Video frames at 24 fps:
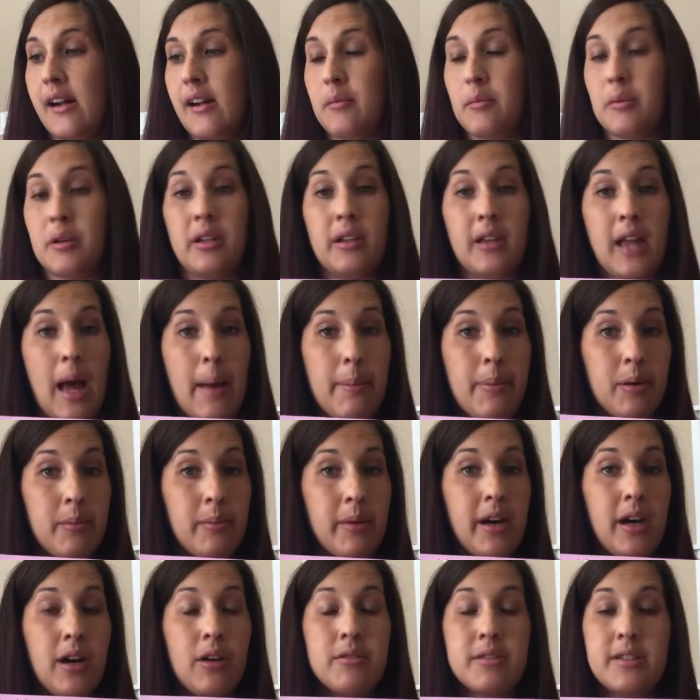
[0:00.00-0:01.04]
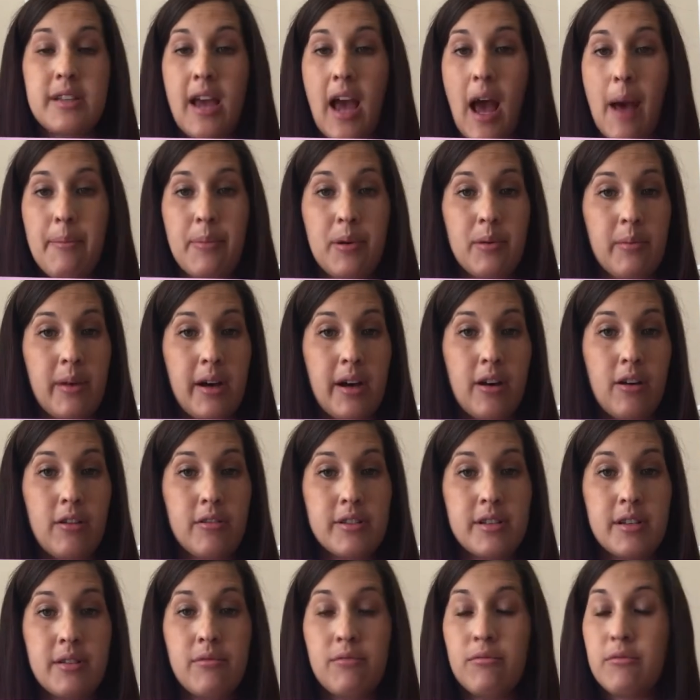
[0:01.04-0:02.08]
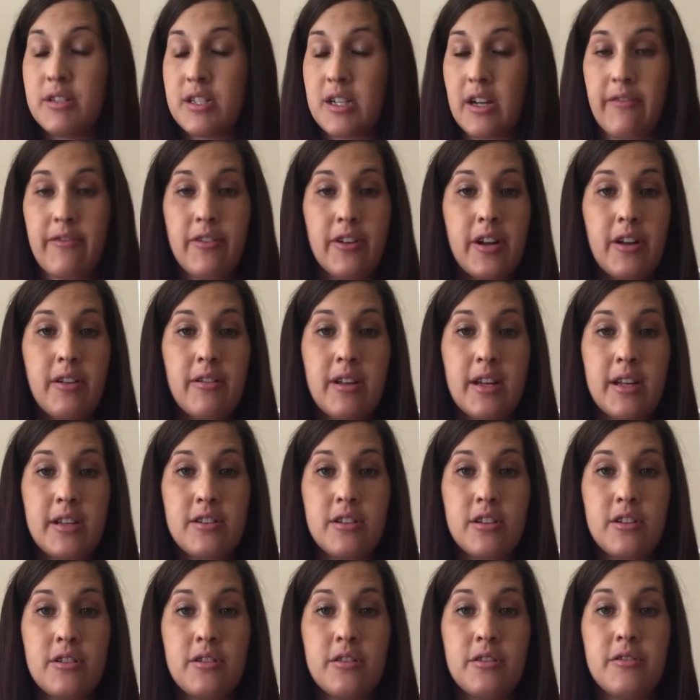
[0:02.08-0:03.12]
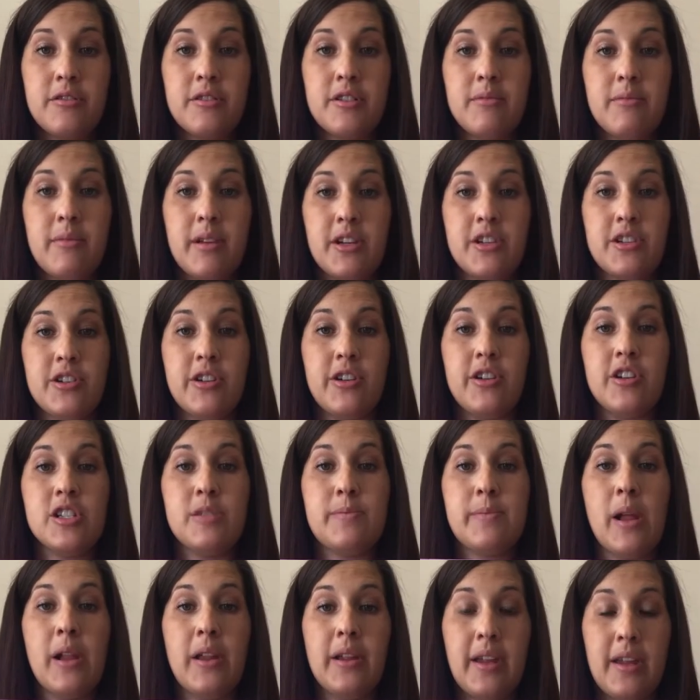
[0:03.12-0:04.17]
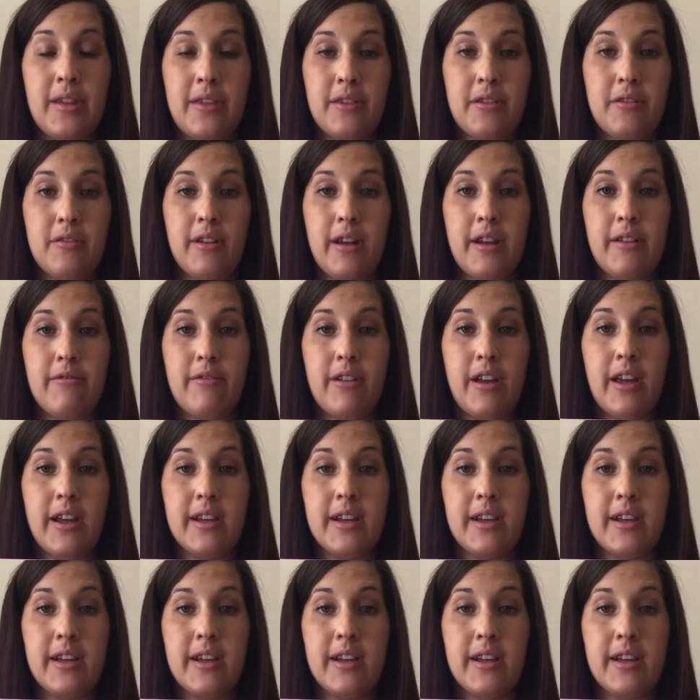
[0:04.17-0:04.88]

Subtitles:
Clap them out, tap them out, whichever you need to do to make sure you're spelling it the right way.